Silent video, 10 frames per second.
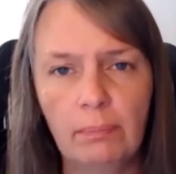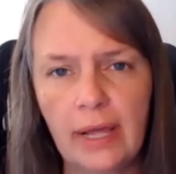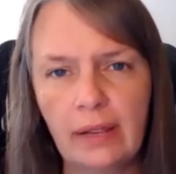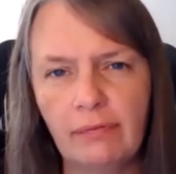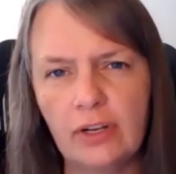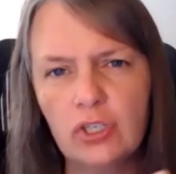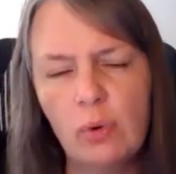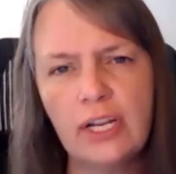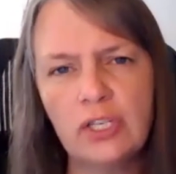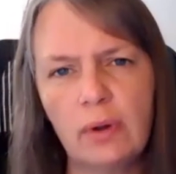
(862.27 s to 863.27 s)
But if in
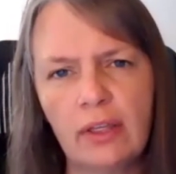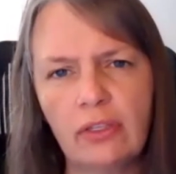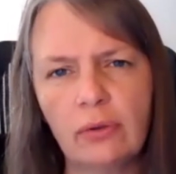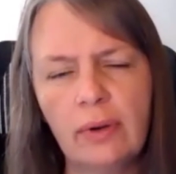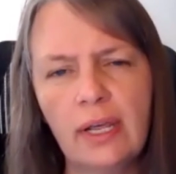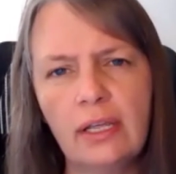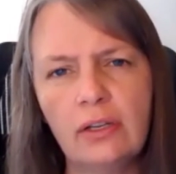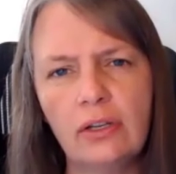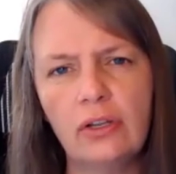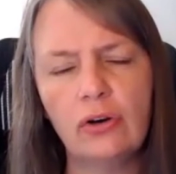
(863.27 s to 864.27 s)

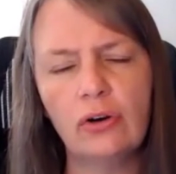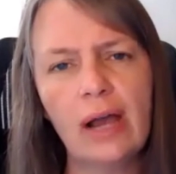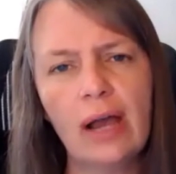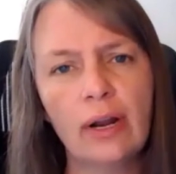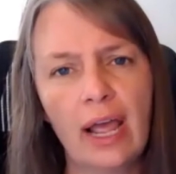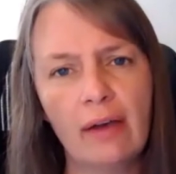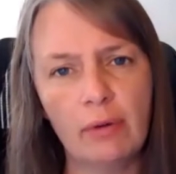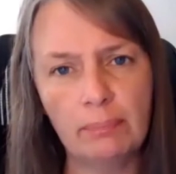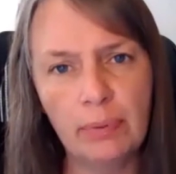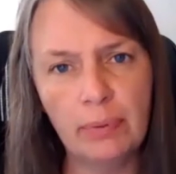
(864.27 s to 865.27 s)
2023, you're now going to have
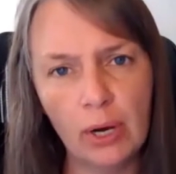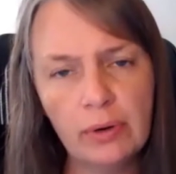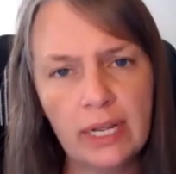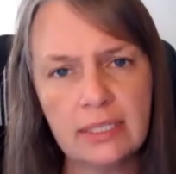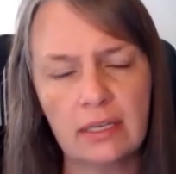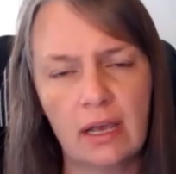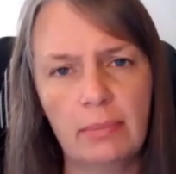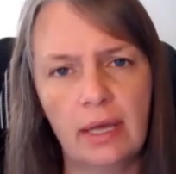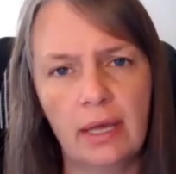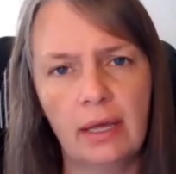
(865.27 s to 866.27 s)
a bonus
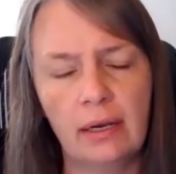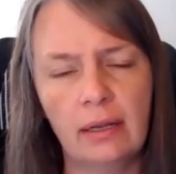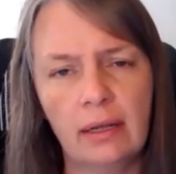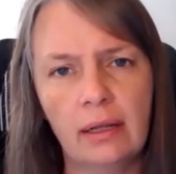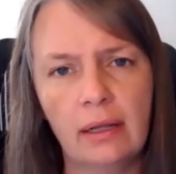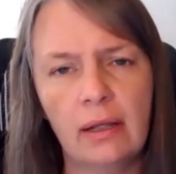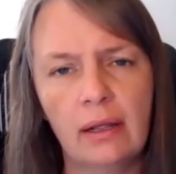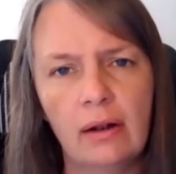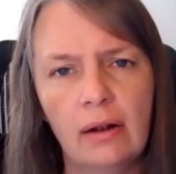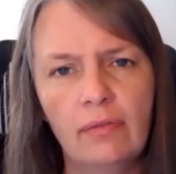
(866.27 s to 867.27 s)
come in,
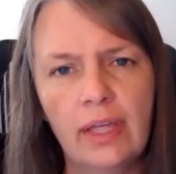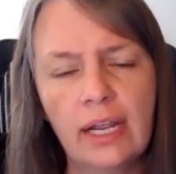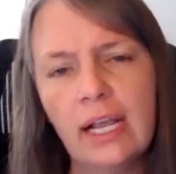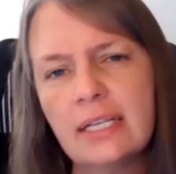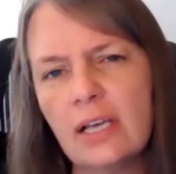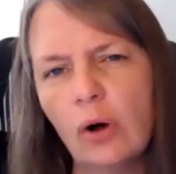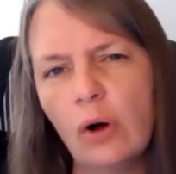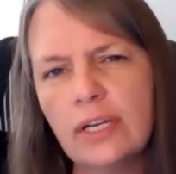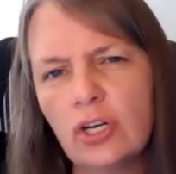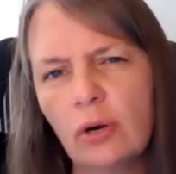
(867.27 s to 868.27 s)
then I guess it
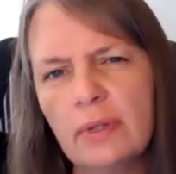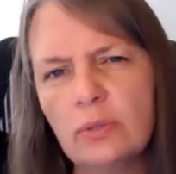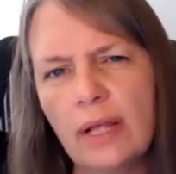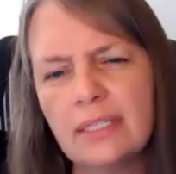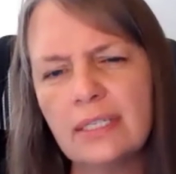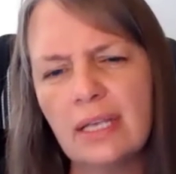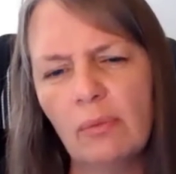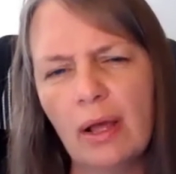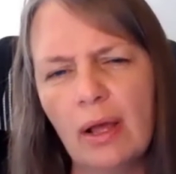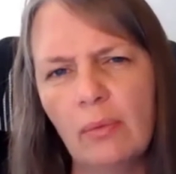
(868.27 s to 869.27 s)
all determines what
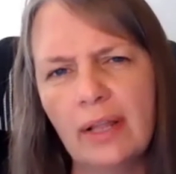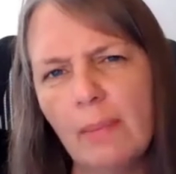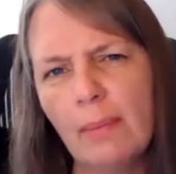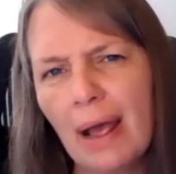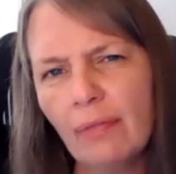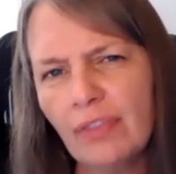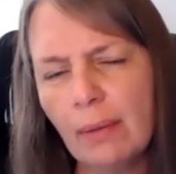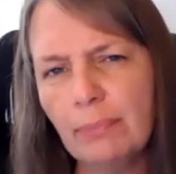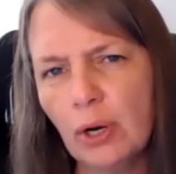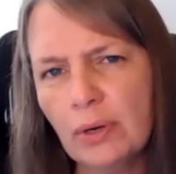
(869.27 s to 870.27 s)
amount
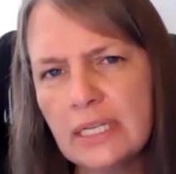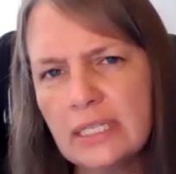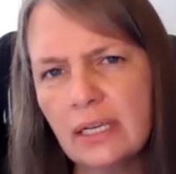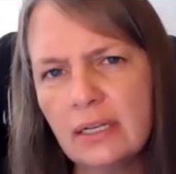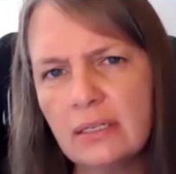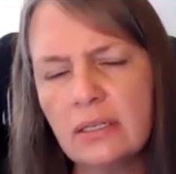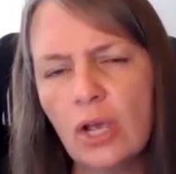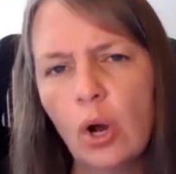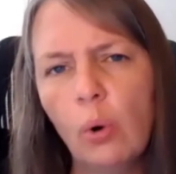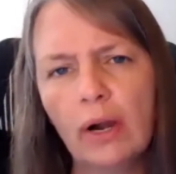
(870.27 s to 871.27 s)
that bonus is,
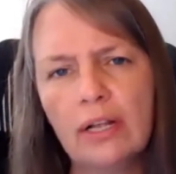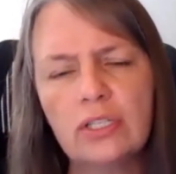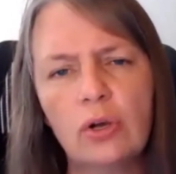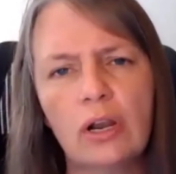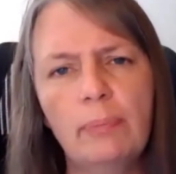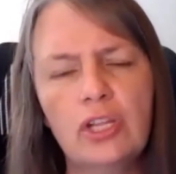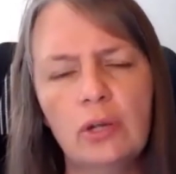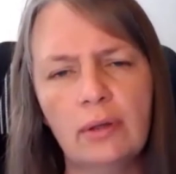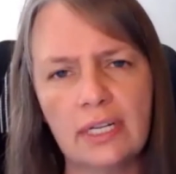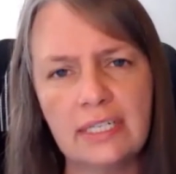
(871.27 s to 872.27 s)
where it's going to
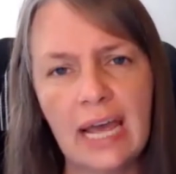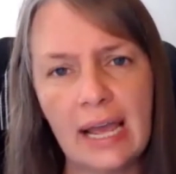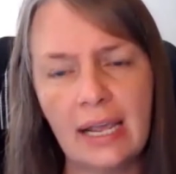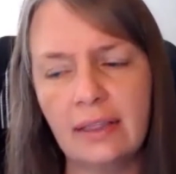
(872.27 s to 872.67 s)
put you in this